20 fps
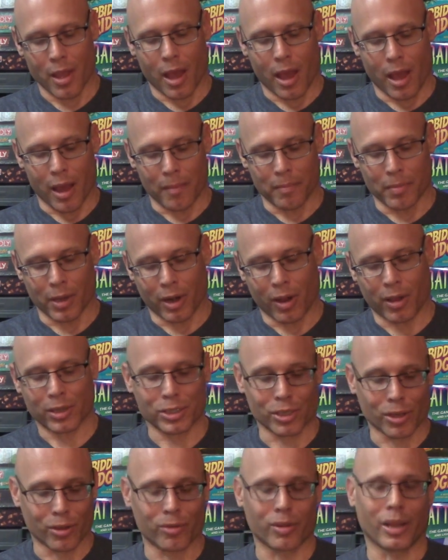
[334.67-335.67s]
Um, but
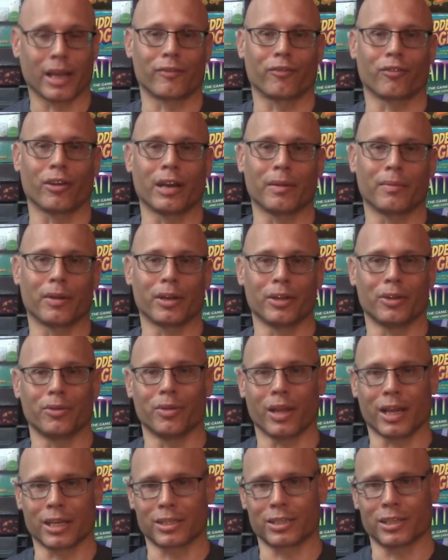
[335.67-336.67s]
also, like for anybody who
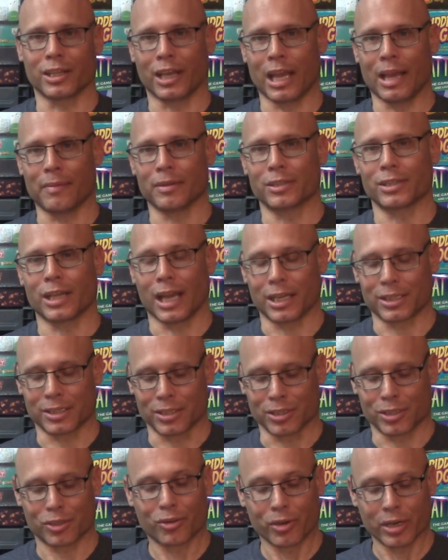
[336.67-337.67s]
likes the game
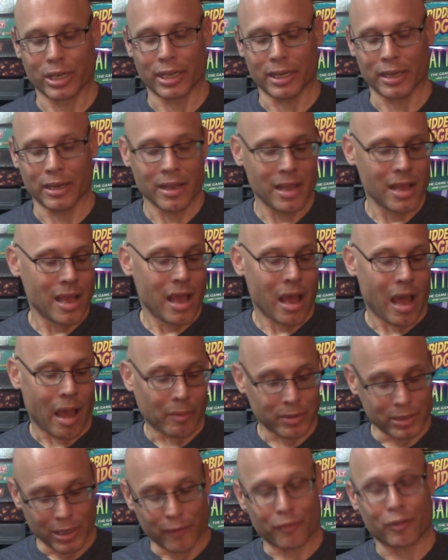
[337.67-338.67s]
Assassin's Creed, I
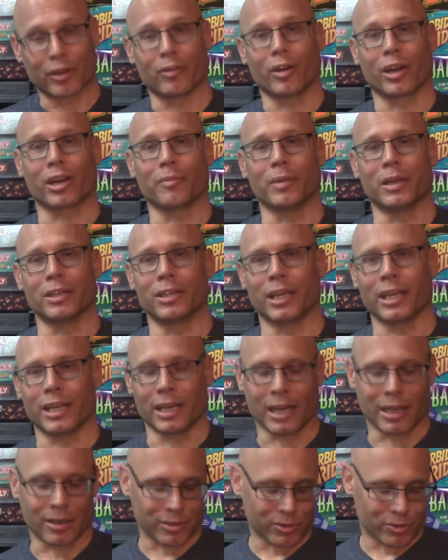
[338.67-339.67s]
would definitely recommend
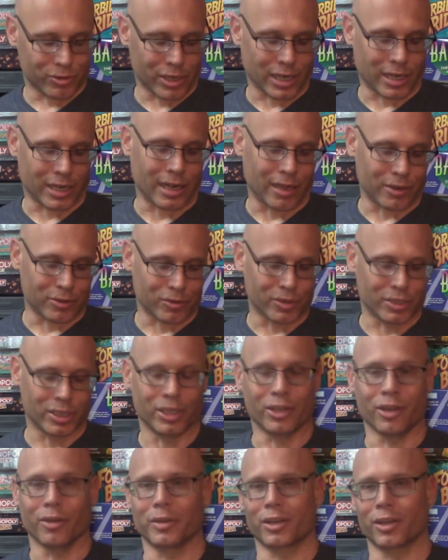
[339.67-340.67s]
taking out checking out
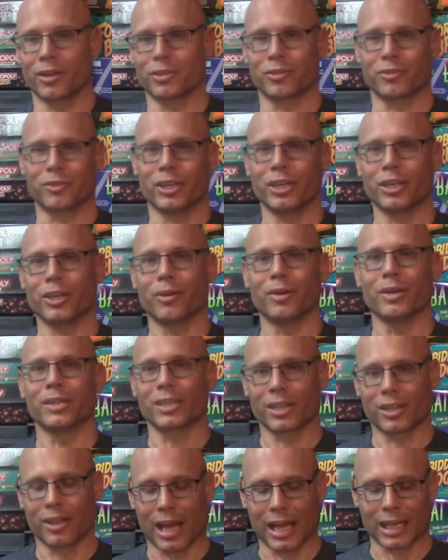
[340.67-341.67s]
Stratego because Stratego is
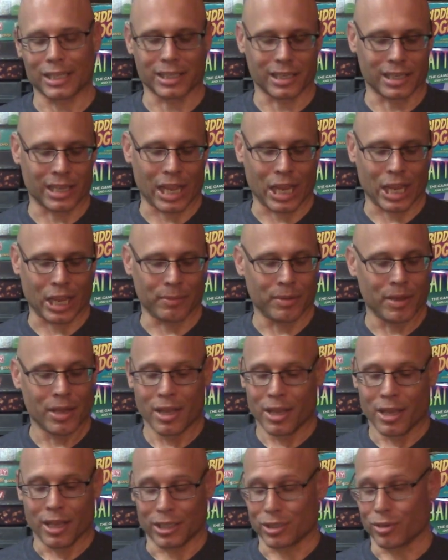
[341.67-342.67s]
a classic game.
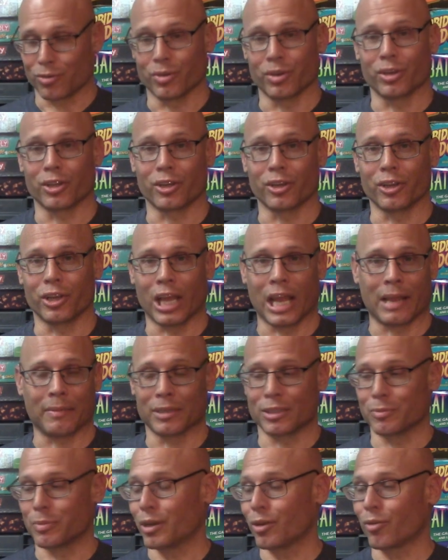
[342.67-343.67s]
It's a really good game.
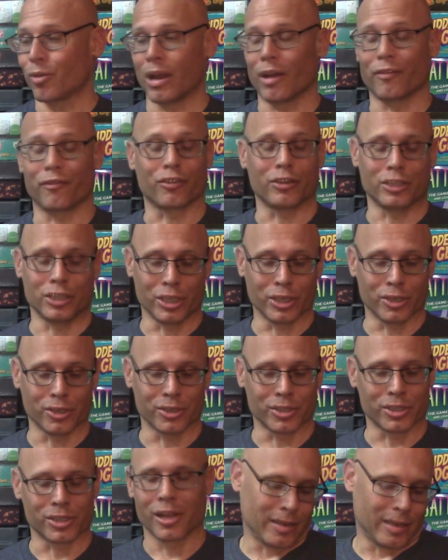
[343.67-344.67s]
It's been around for
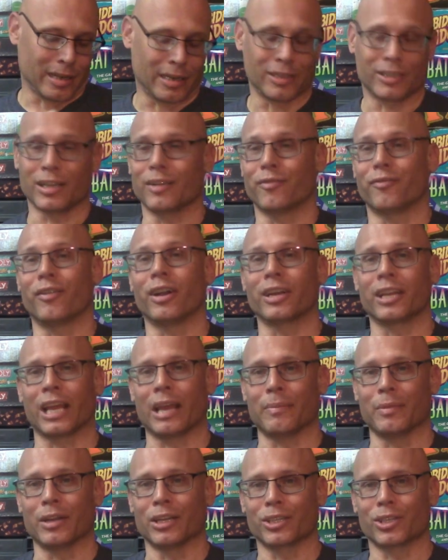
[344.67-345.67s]
years, and it's a fun
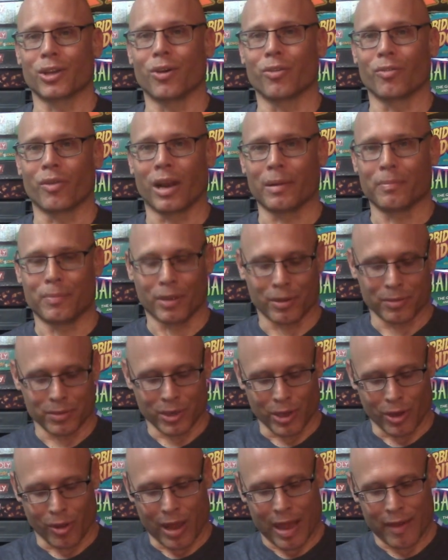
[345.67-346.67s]
game in its own right. But
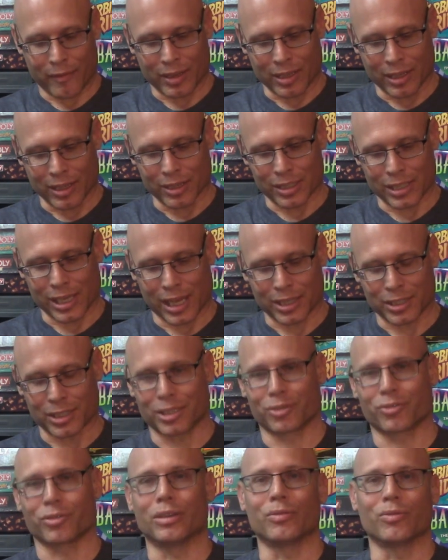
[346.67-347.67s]
you know, having the
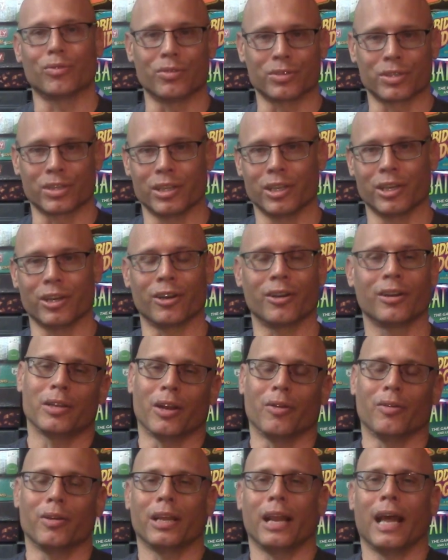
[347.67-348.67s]
Assassin's Creed rules in there, you
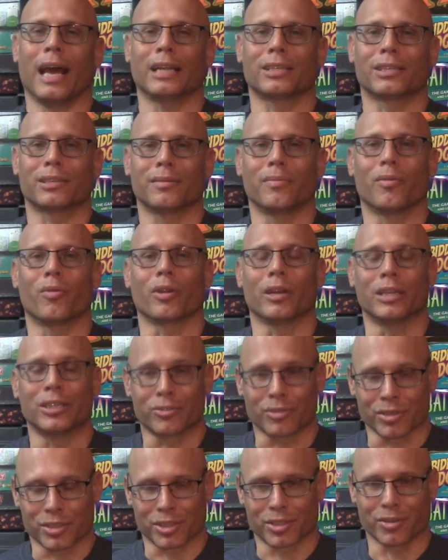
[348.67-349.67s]
know, it adds some more
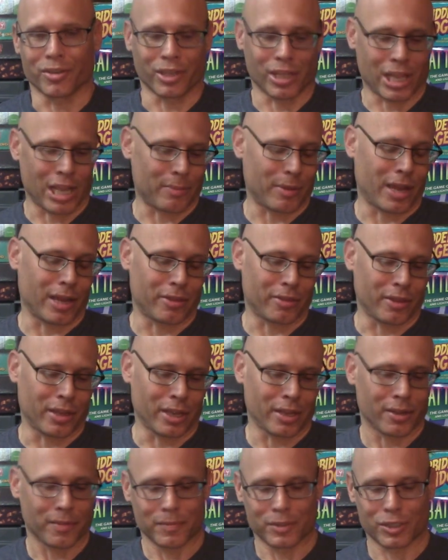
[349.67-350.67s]
interest to the game, I
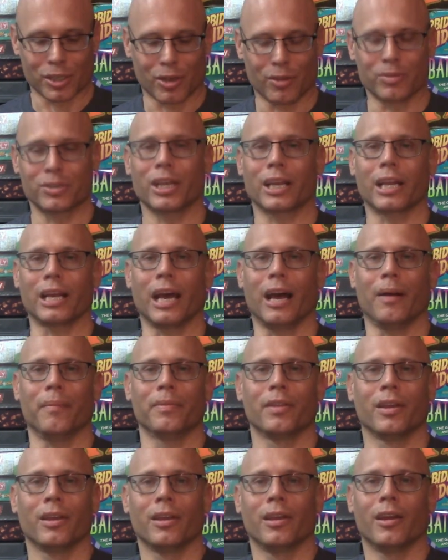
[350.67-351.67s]
think. So check it
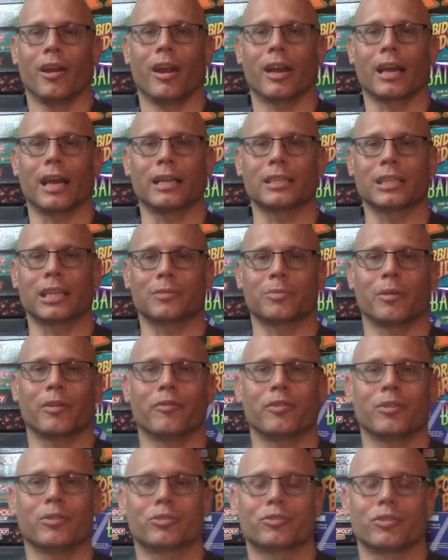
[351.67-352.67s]
out. All right, guys, that's my
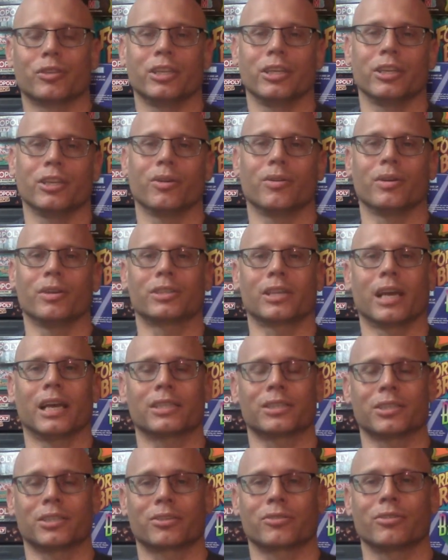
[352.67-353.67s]
review of Stratego
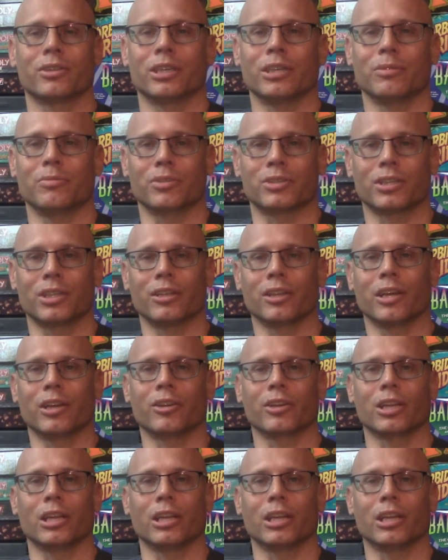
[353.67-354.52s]
Assassin's Creed. We'll see you later.